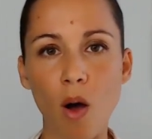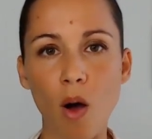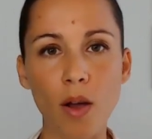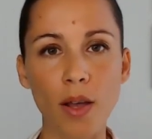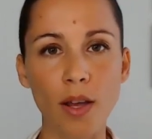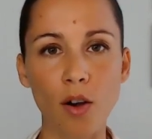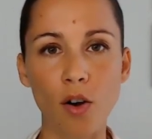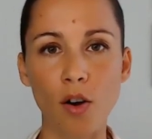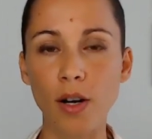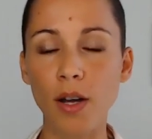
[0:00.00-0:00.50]

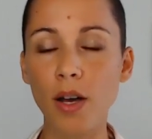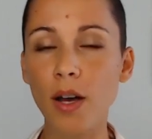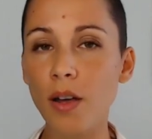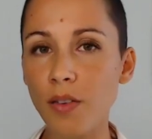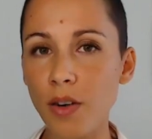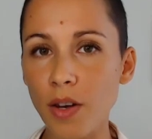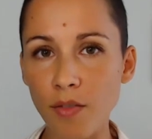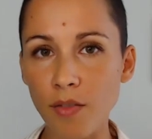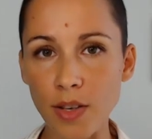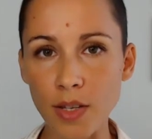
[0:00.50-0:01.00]
walking on
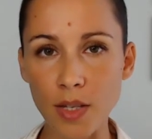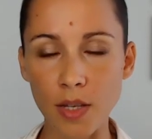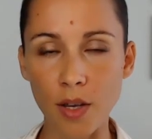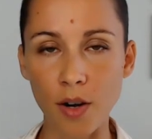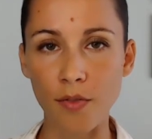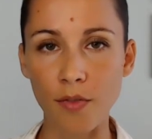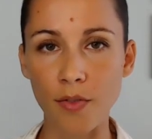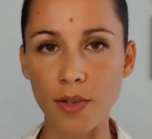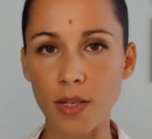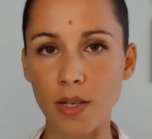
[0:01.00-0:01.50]
uneven
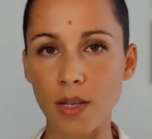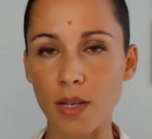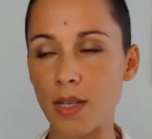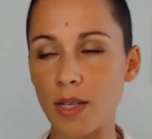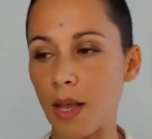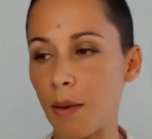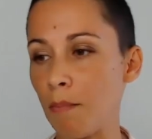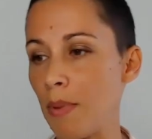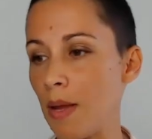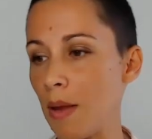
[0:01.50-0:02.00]

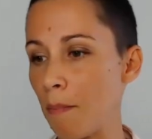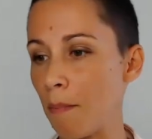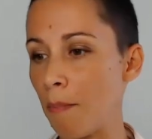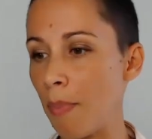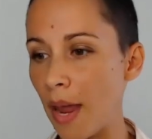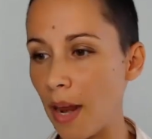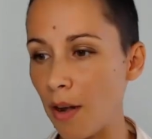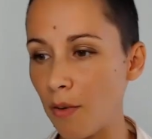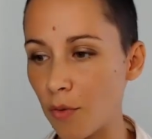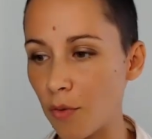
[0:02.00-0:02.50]
surfaces and be in
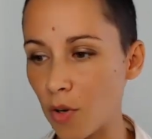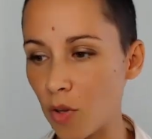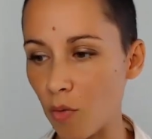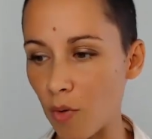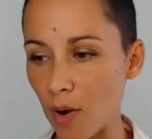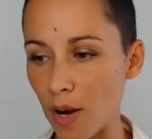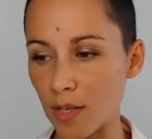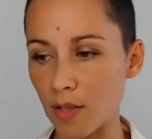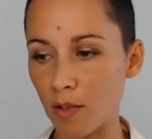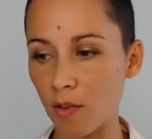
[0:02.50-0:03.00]
pain for the
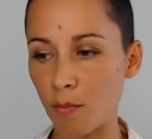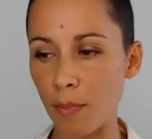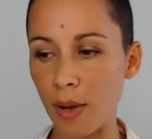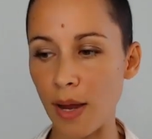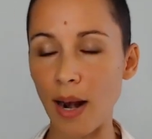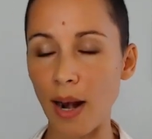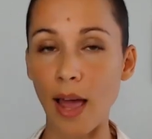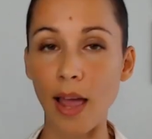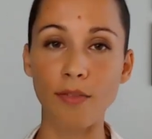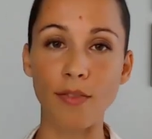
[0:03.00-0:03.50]
rest of
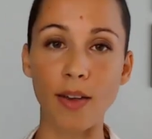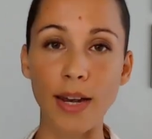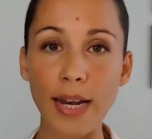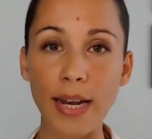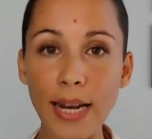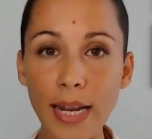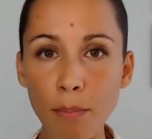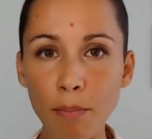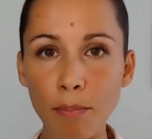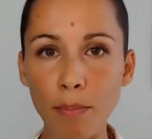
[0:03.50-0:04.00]
my life
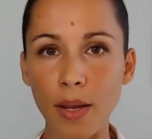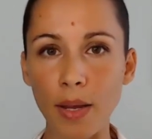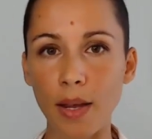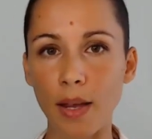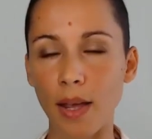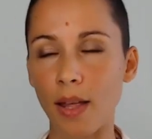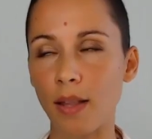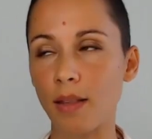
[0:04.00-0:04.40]
and limping.